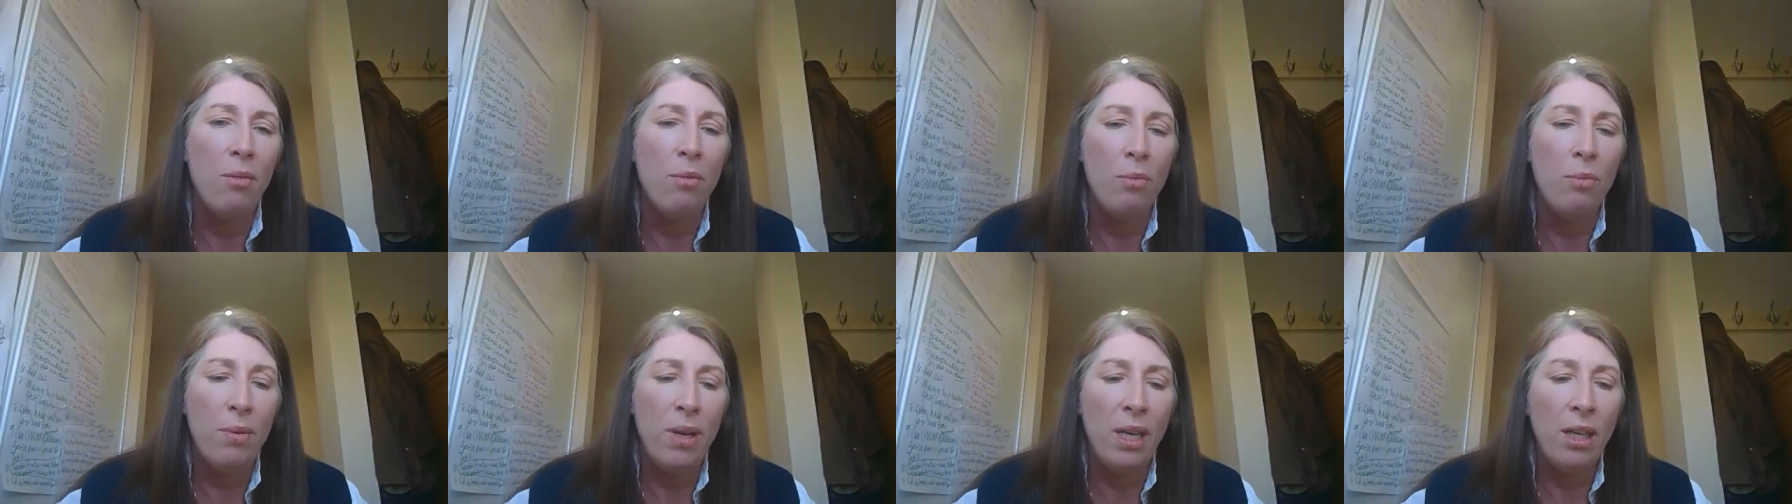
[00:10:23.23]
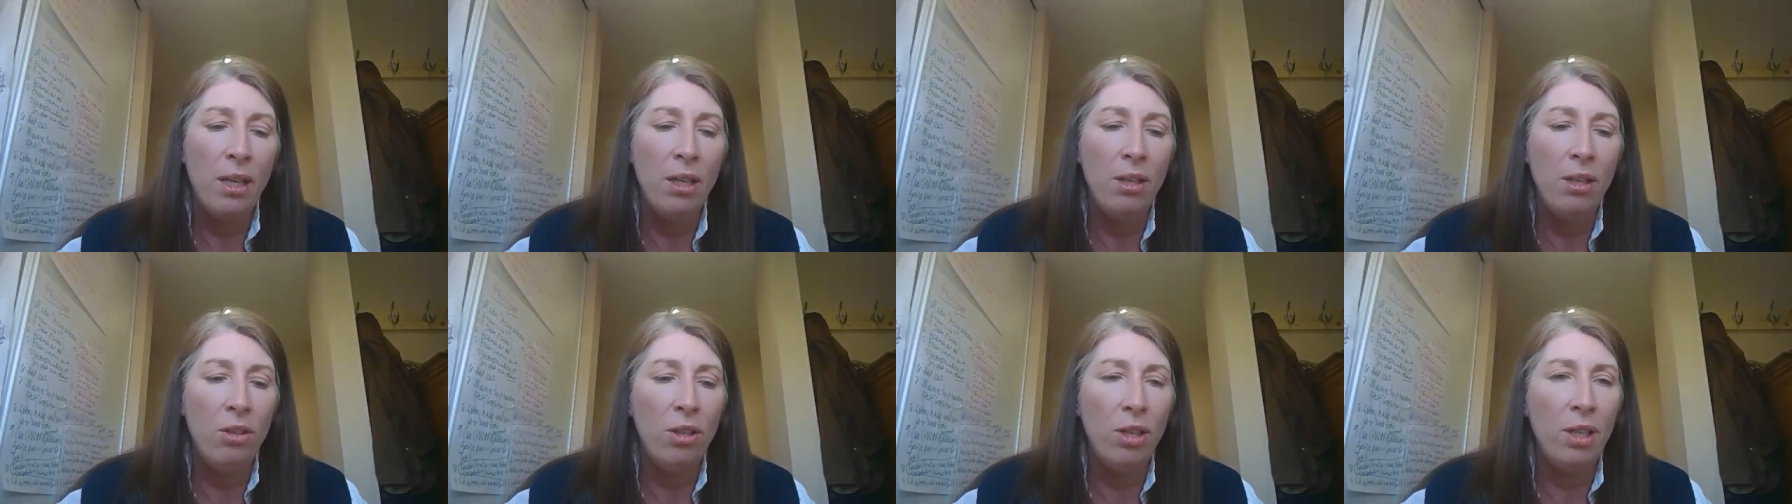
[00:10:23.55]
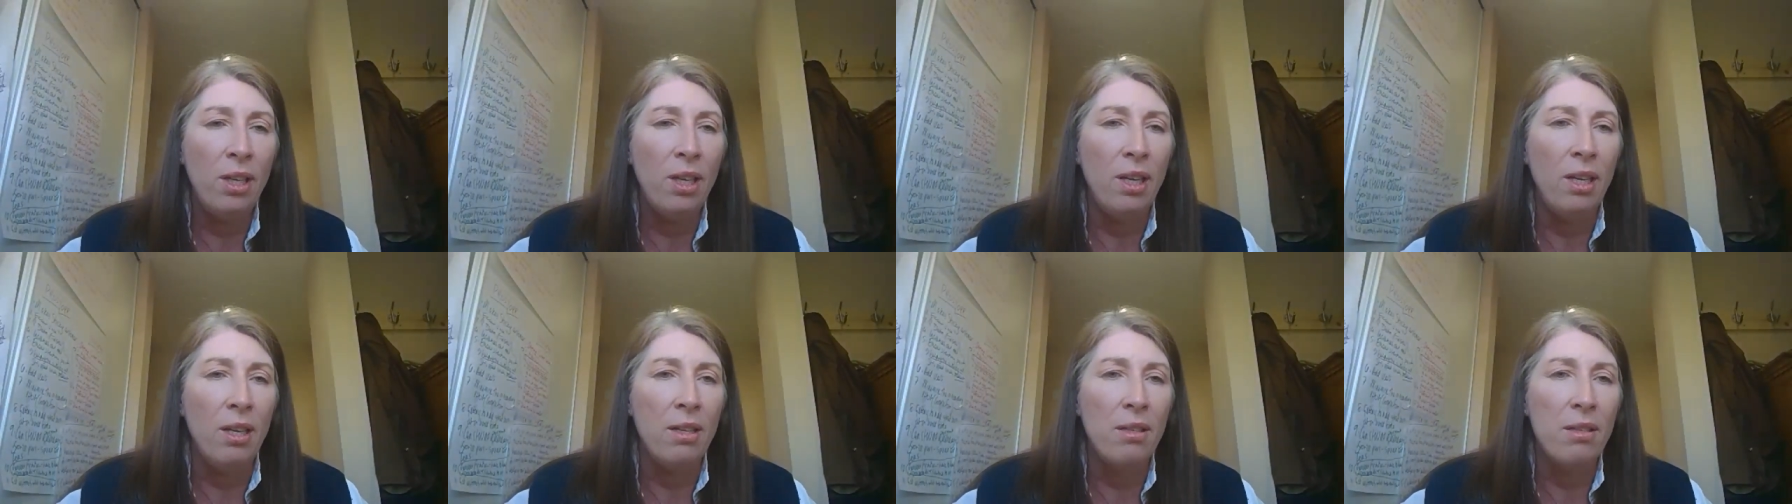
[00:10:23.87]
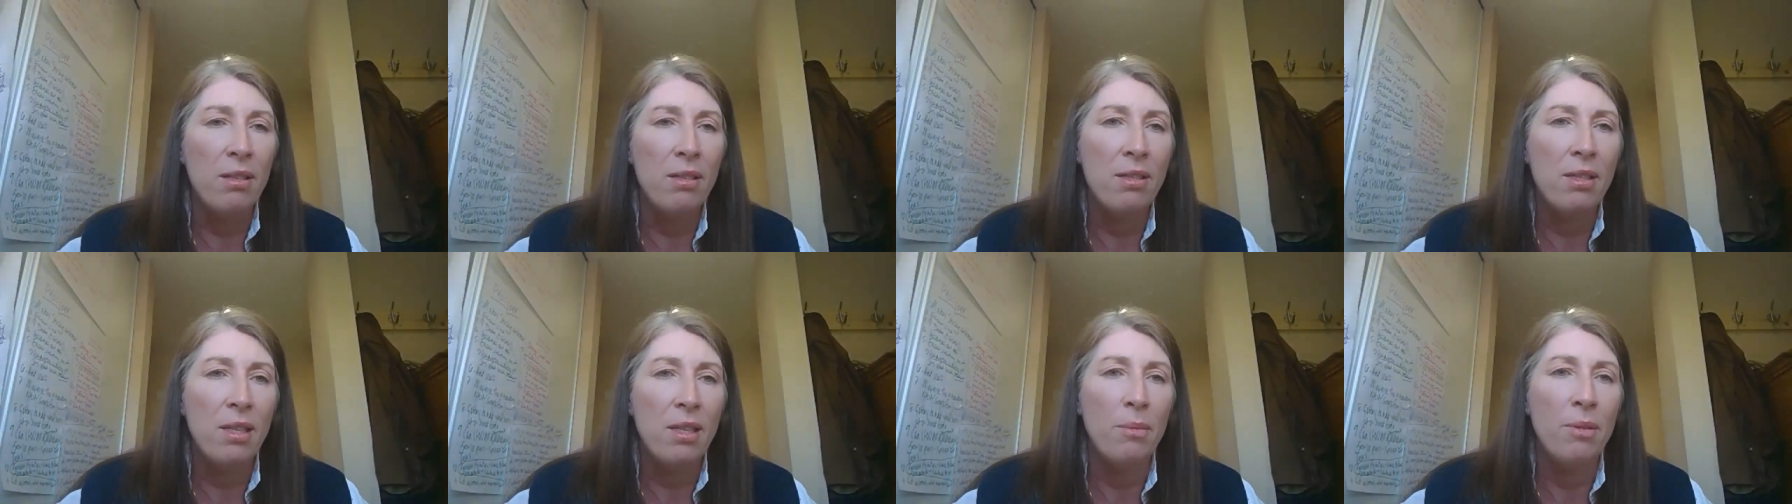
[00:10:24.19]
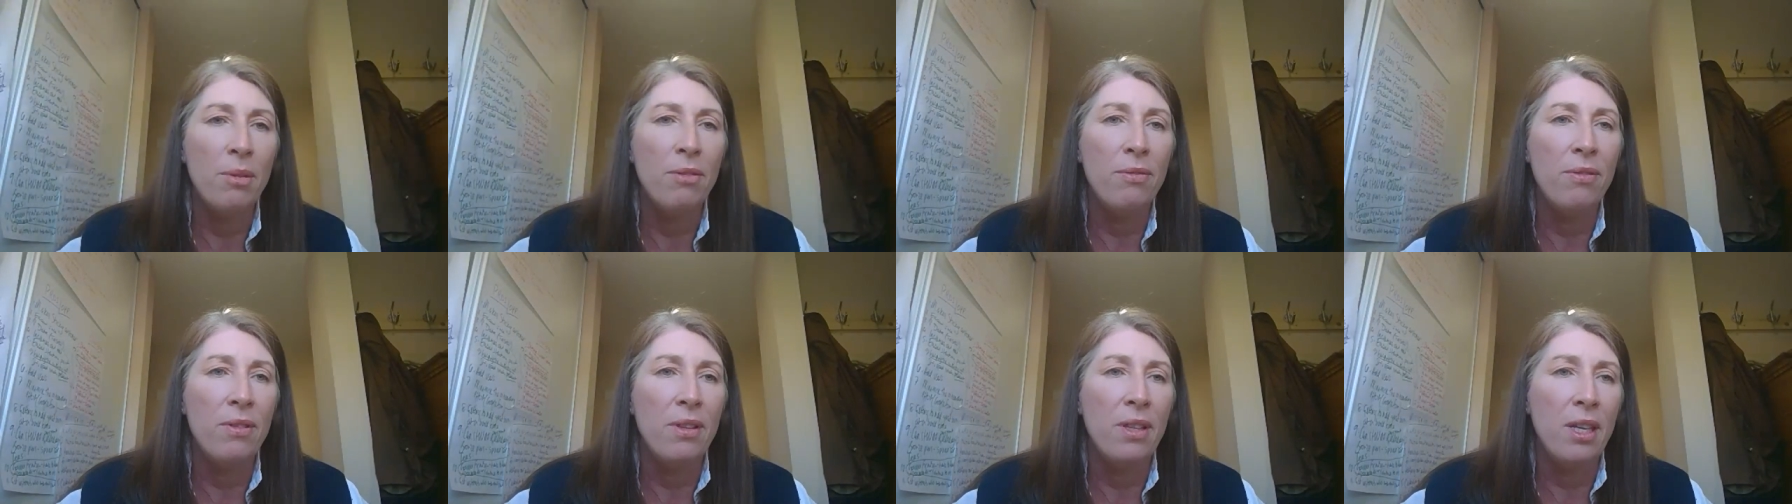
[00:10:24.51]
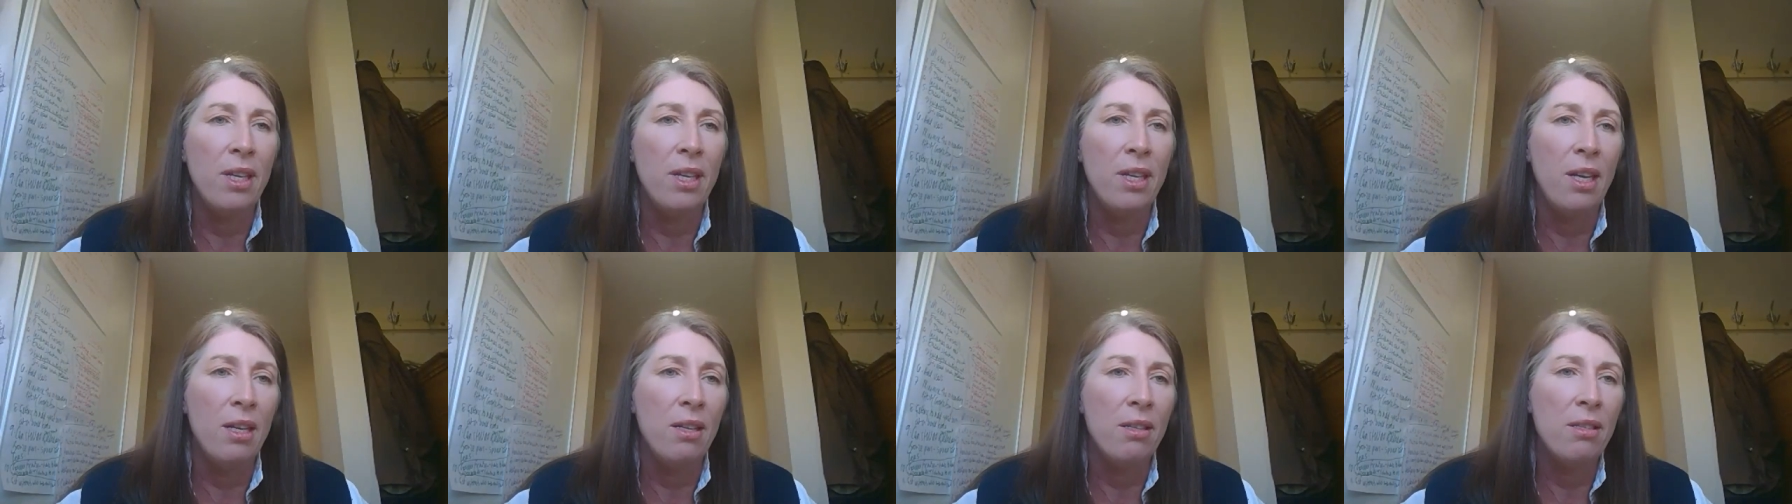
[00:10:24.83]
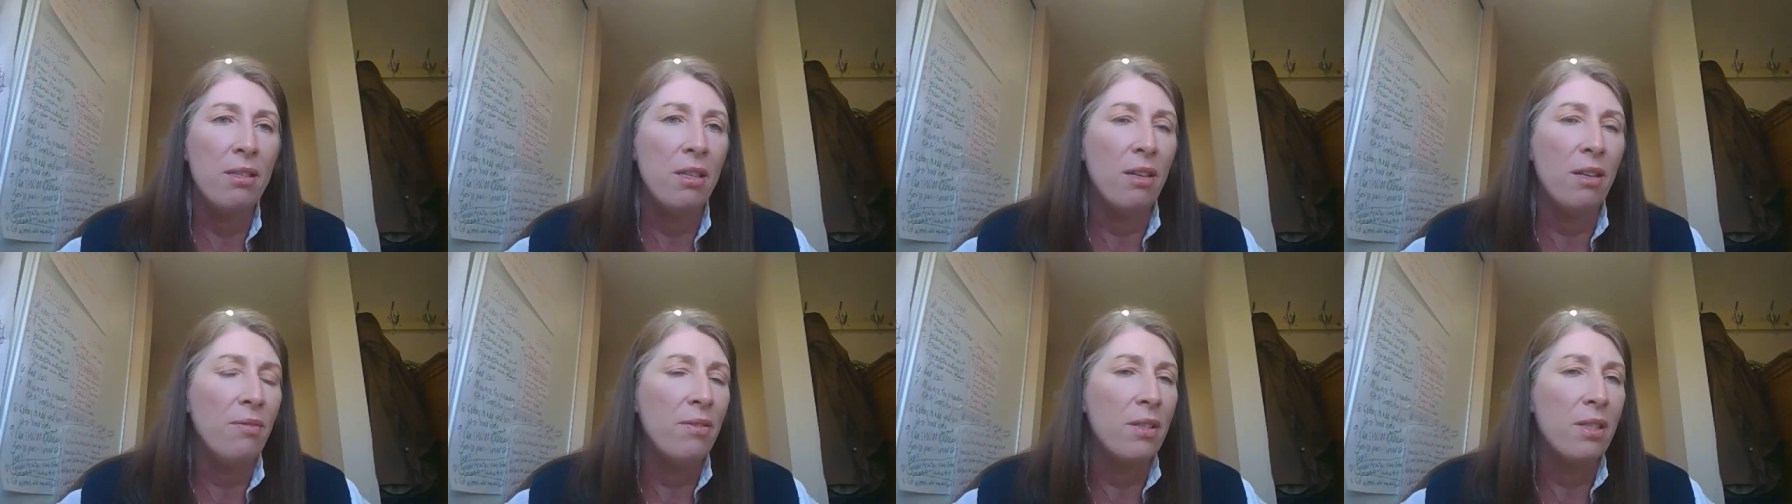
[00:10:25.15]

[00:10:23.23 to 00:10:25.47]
we can look at some of the stuff